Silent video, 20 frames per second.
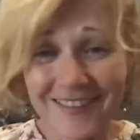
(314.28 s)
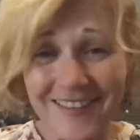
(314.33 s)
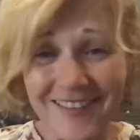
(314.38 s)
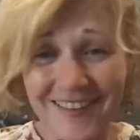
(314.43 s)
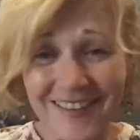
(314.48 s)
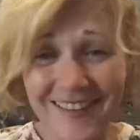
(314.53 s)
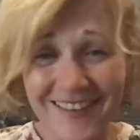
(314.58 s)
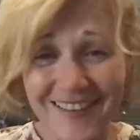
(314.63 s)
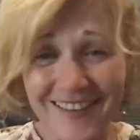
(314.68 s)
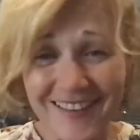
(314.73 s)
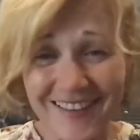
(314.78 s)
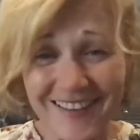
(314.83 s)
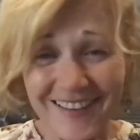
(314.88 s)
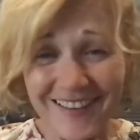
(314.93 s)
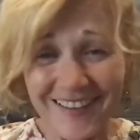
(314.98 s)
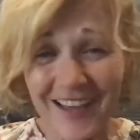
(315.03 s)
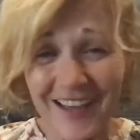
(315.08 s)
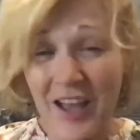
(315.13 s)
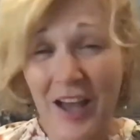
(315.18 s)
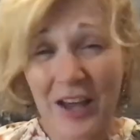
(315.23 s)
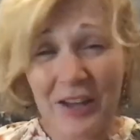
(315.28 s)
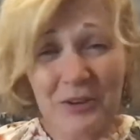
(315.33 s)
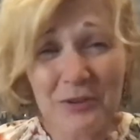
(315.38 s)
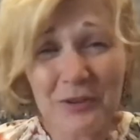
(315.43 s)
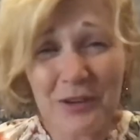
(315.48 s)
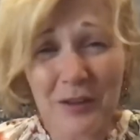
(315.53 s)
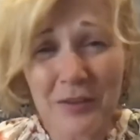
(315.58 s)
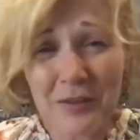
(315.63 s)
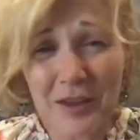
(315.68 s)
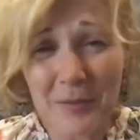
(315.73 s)
I knew
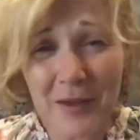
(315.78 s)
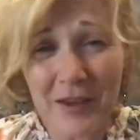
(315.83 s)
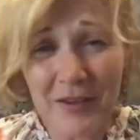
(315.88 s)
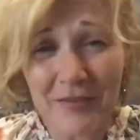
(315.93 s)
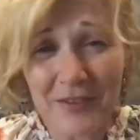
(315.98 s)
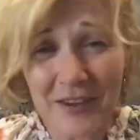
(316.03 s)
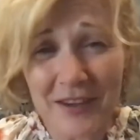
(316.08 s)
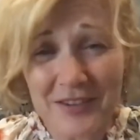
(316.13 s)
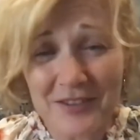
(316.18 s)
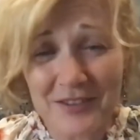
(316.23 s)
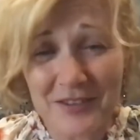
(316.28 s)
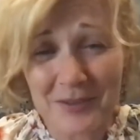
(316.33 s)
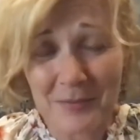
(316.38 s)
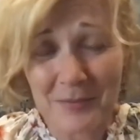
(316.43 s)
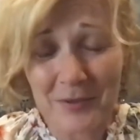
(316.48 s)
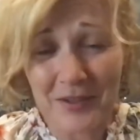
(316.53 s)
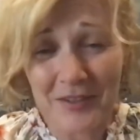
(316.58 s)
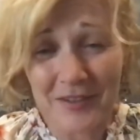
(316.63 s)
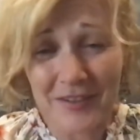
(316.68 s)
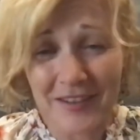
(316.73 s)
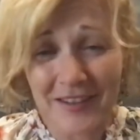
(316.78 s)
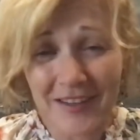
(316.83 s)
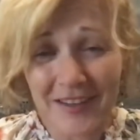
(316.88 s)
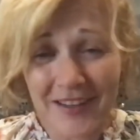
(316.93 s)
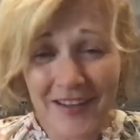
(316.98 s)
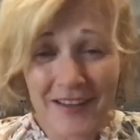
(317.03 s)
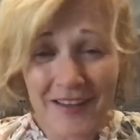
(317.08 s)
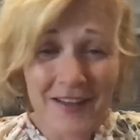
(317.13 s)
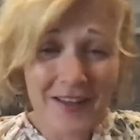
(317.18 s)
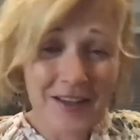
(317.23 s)
nothing about fashion, but
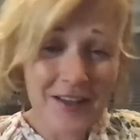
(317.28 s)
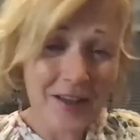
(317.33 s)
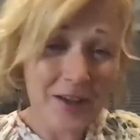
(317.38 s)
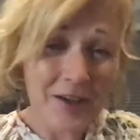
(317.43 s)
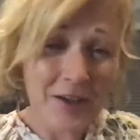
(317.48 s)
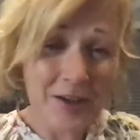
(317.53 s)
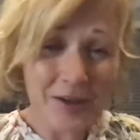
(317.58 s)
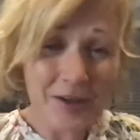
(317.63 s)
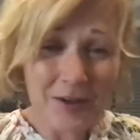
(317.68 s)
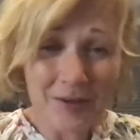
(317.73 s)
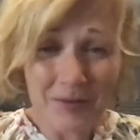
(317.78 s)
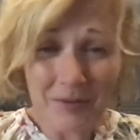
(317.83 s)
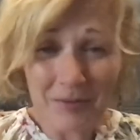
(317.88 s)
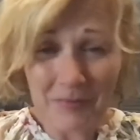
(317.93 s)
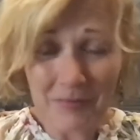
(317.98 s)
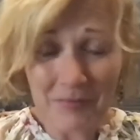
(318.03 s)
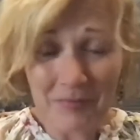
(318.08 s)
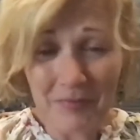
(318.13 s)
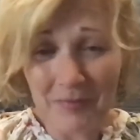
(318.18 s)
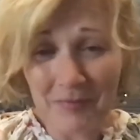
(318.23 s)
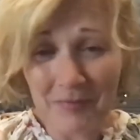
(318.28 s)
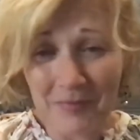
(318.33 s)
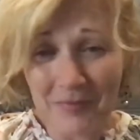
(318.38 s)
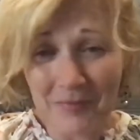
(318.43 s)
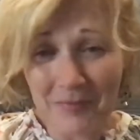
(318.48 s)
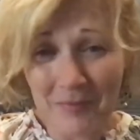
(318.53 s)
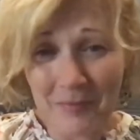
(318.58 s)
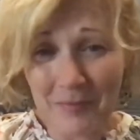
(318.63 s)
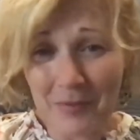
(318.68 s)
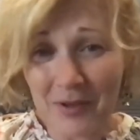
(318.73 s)
I
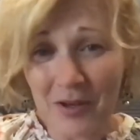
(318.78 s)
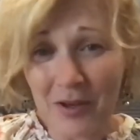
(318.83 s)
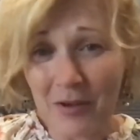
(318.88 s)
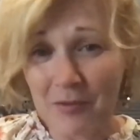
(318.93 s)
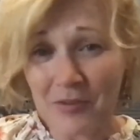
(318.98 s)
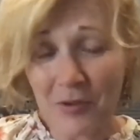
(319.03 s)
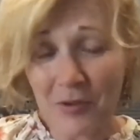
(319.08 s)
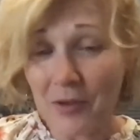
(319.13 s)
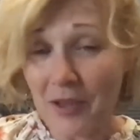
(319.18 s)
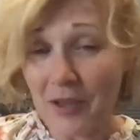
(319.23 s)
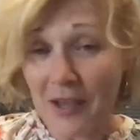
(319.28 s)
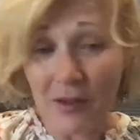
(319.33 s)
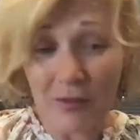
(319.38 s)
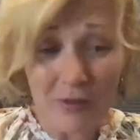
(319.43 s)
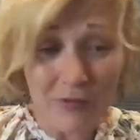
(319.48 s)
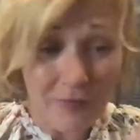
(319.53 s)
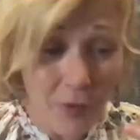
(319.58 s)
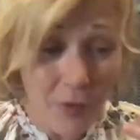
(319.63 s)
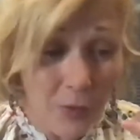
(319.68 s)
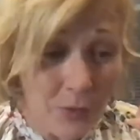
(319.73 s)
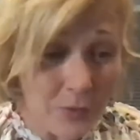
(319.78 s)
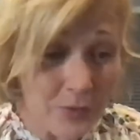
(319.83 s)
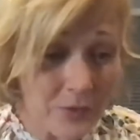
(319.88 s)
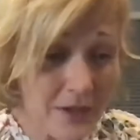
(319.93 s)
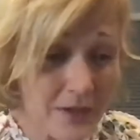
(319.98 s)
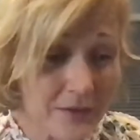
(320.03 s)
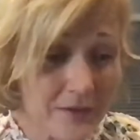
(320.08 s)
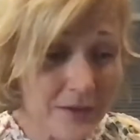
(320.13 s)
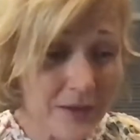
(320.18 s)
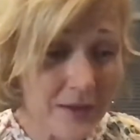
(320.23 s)
was okay on the phone,
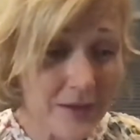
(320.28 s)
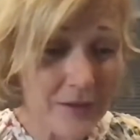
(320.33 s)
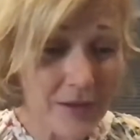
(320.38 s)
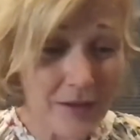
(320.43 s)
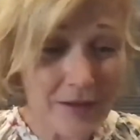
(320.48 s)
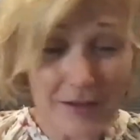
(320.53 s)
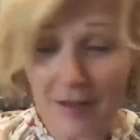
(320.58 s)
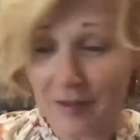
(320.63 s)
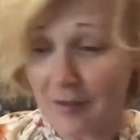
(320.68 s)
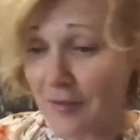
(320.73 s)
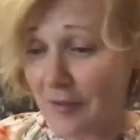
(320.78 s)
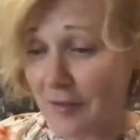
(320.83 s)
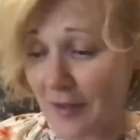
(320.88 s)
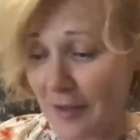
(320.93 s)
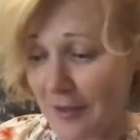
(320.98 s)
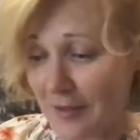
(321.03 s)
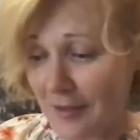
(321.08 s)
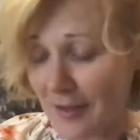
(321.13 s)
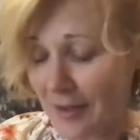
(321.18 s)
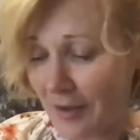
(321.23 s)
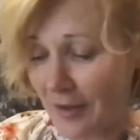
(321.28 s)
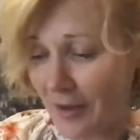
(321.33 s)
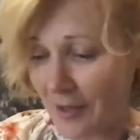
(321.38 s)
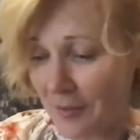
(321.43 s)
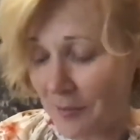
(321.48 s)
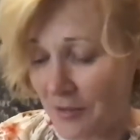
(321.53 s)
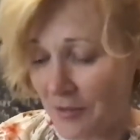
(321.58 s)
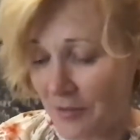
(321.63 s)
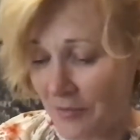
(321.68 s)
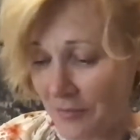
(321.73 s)
and I guess they hired
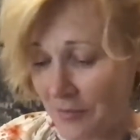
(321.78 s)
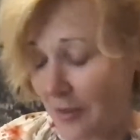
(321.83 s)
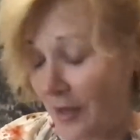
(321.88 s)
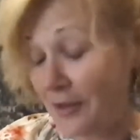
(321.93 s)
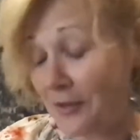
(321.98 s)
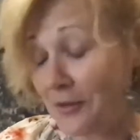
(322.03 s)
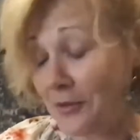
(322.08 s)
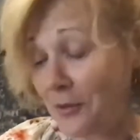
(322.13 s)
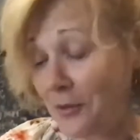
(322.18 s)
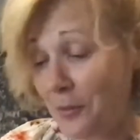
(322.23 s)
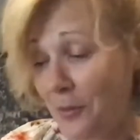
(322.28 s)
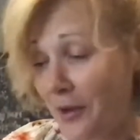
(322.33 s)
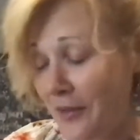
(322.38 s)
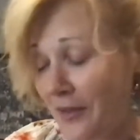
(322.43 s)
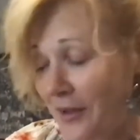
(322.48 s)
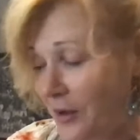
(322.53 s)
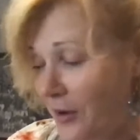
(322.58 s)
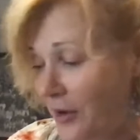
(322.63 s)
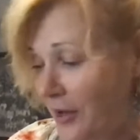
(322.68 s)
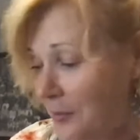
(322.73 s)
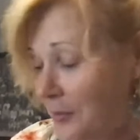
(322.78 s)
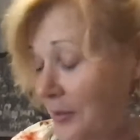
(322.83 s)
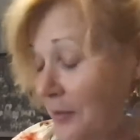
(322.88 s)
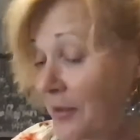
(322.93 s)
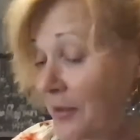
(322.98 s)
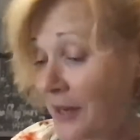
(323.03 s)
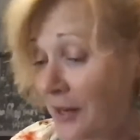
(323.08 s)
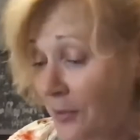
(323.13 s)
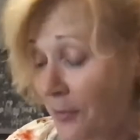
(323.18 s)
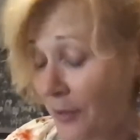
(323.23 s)
me. I don't know why they hired me,
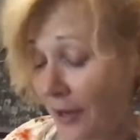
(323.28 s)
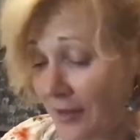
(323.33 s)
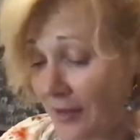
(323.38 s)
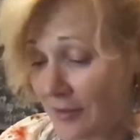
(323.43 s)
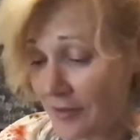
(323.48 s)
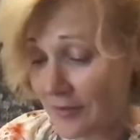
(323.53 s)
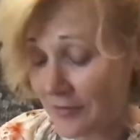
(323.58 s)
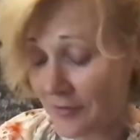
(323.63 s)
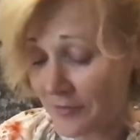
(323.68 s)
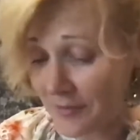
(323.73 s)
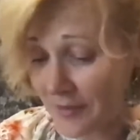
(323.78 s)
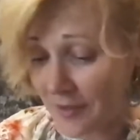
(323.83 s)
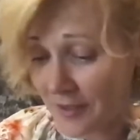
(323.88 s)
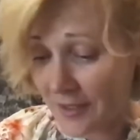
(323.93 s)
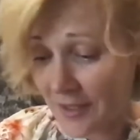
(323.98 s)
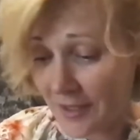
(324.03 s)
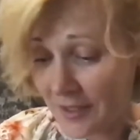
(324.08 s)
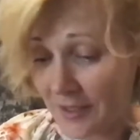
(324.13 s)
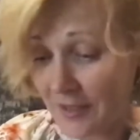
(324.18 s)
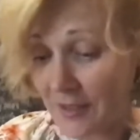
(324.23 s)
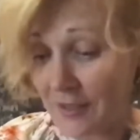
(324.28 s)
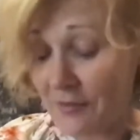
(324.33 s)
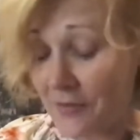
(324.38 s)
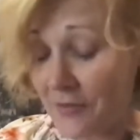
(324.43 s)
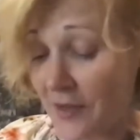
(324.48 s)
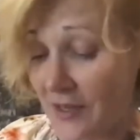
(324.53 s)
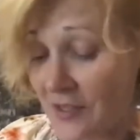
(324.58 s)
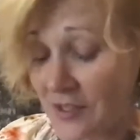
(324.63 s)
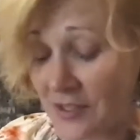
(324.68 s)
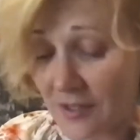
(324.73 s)
but anyway, I did gig in
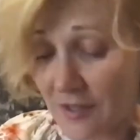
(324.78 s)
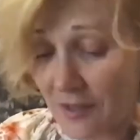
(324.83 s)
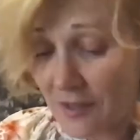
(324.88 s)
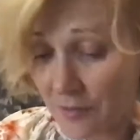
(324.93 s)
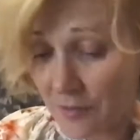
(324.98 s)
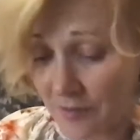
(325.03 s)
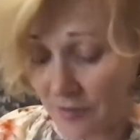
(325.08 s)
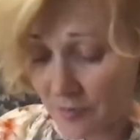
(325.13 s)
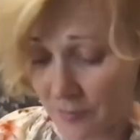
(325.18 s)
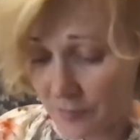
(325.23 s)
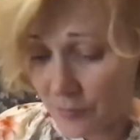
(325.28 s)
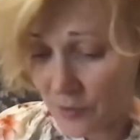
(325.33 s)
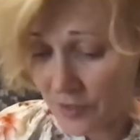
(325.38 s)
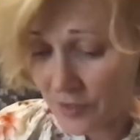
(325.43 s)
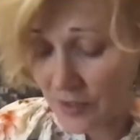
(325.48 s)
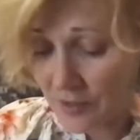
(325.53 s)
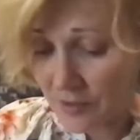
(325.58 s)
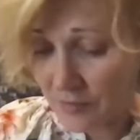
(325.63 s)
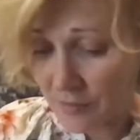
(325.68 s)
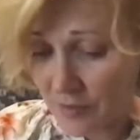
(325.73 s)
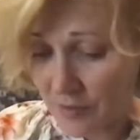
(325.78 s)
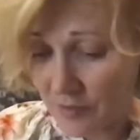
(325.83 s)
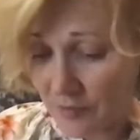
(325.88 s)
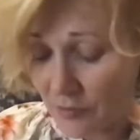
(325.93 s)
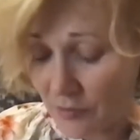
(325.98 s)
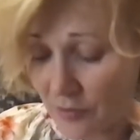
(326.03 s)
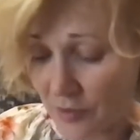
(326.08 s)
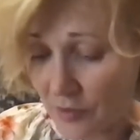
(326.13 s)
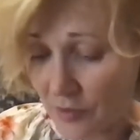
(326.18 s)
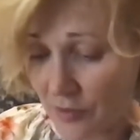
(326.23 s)
fashion. I was working in a
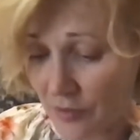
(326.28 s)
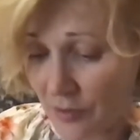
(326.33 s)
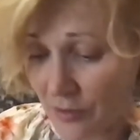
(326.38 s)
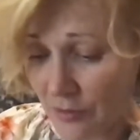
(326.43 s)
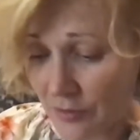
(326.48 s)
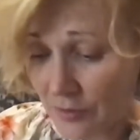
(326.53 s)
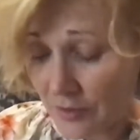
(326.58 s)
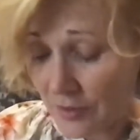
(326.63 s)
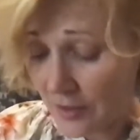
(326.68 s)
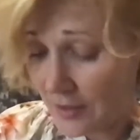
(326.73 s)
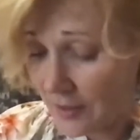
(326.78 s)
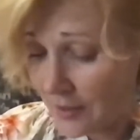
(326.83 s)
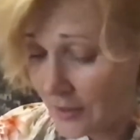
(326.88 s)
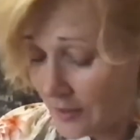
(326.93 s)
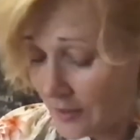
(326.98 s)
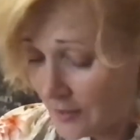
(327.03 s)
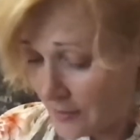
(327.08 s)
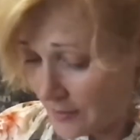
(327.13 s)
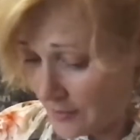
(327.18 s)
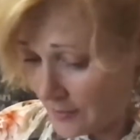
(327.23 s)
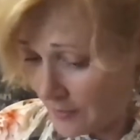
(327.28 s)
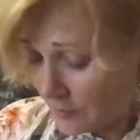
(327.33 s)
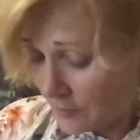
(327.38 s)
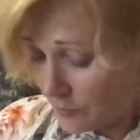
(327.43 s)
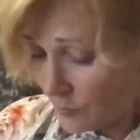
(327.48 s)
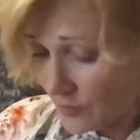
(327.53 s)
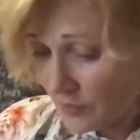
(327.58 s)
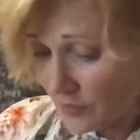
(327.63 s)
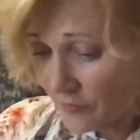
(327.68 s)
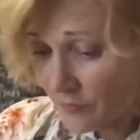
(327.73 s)
restaurant in New York
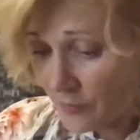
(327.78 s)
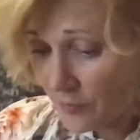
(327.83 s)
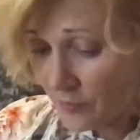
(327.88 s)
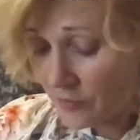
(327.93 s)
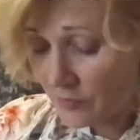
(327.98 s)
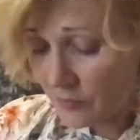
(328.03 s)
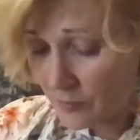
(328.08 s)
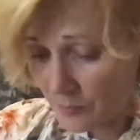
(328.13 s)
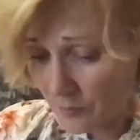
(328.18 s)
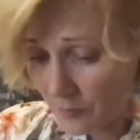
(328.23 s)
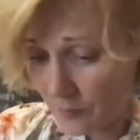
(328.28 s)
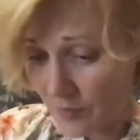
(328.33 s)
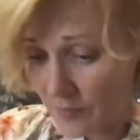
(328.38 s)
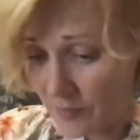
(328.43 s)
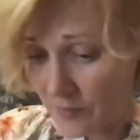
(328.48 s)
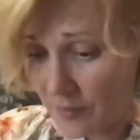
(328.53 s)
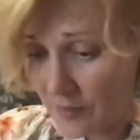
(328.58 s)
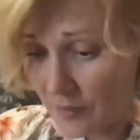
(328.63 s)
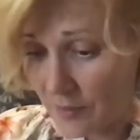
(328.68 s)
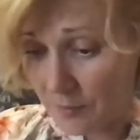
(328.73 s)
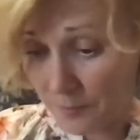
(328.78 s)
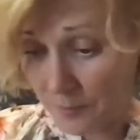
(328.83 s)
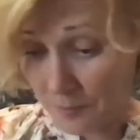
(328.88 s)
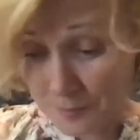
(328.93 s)
when I first went there.